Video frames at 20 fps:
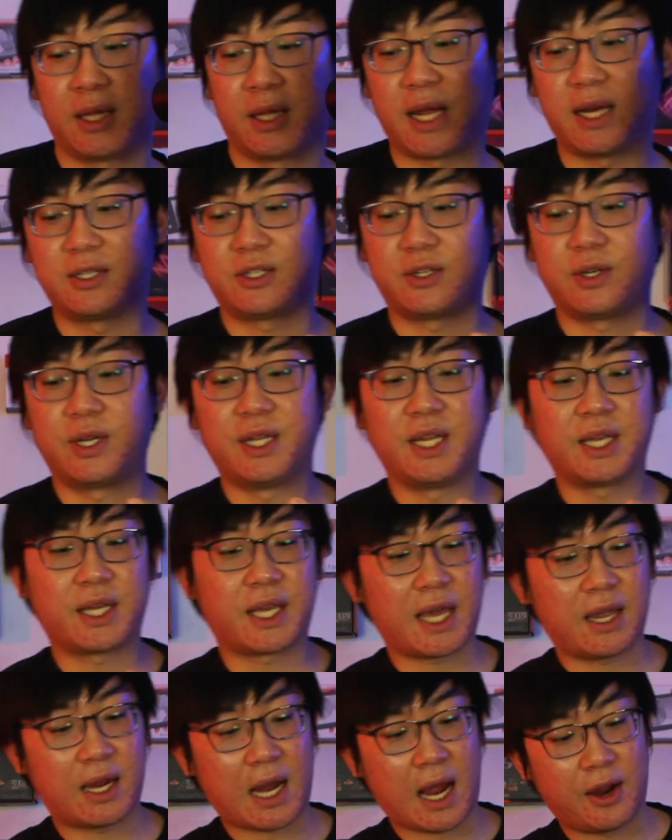That is to
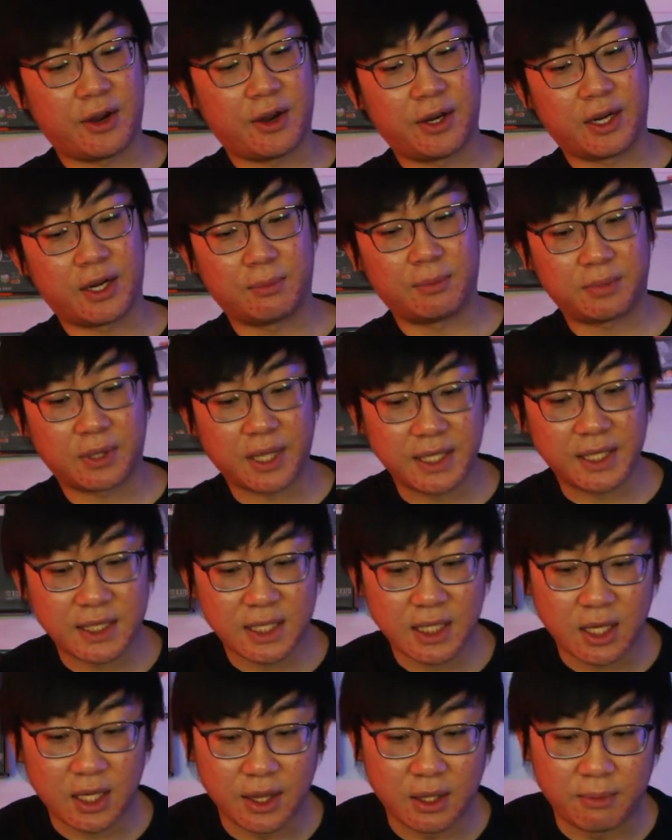indicate how you're going to place
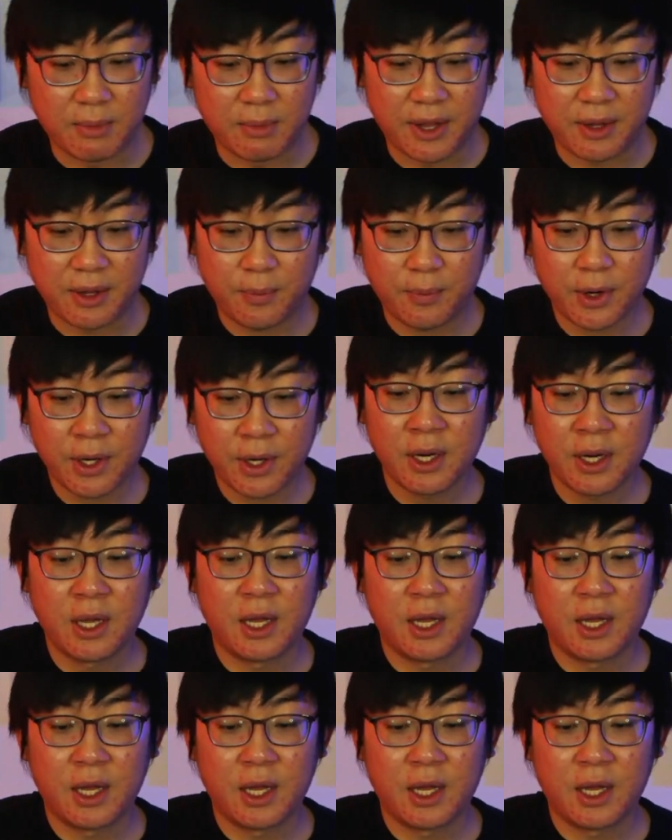it on the motherboard,